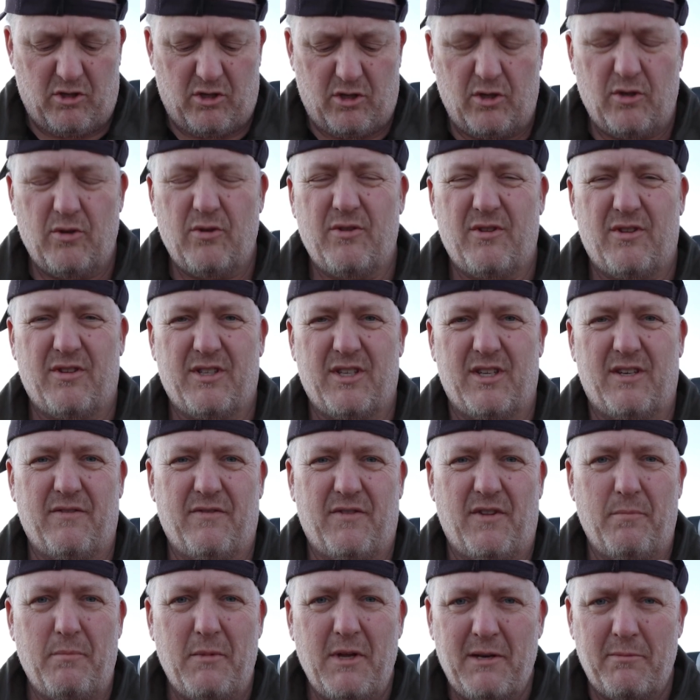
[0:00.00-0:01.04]
do sort
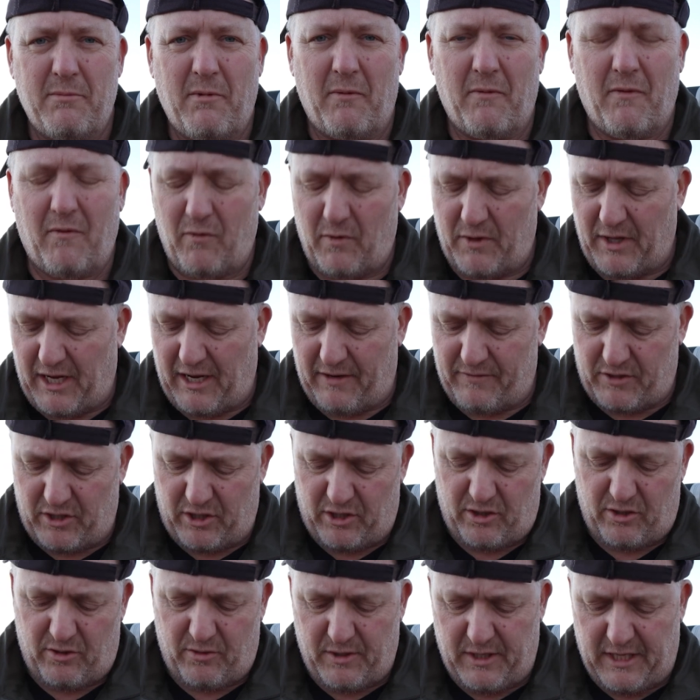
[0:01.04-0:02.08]
of the minimum of what they have to
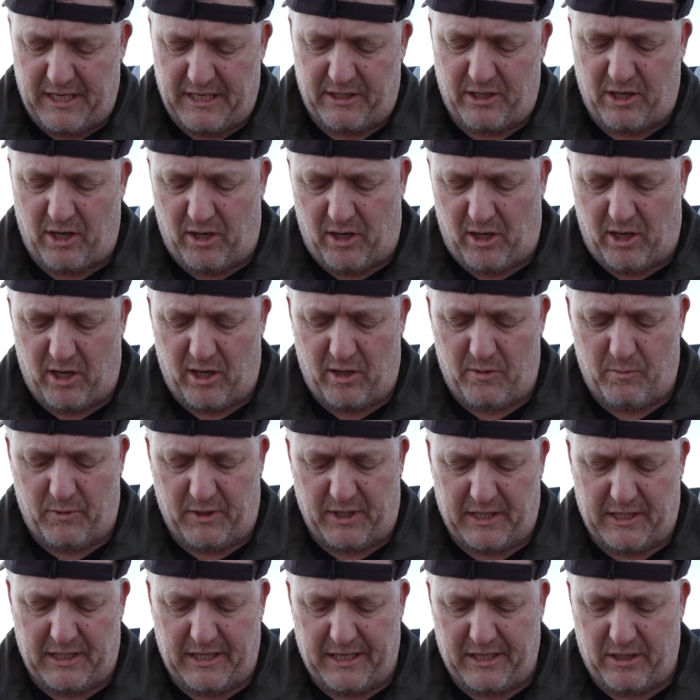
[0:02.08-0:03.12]
do, and then go home with
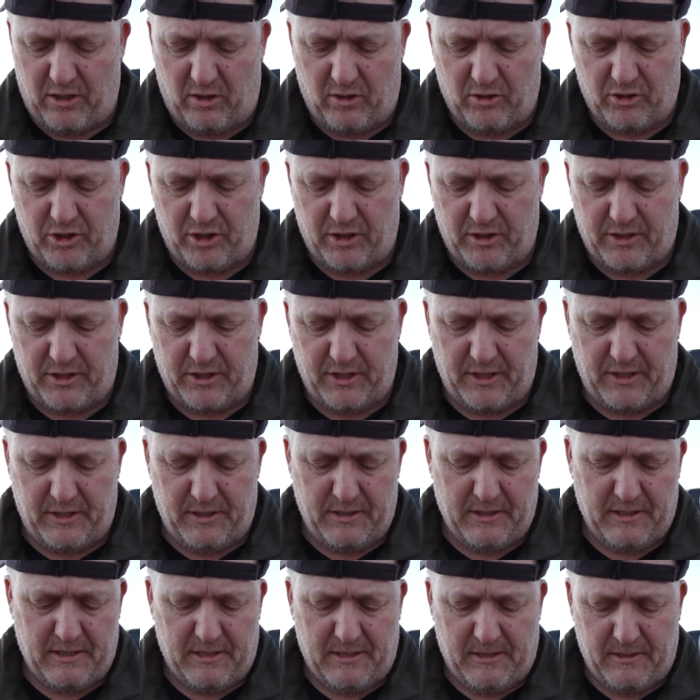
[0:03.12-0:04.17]
a clear conscience and,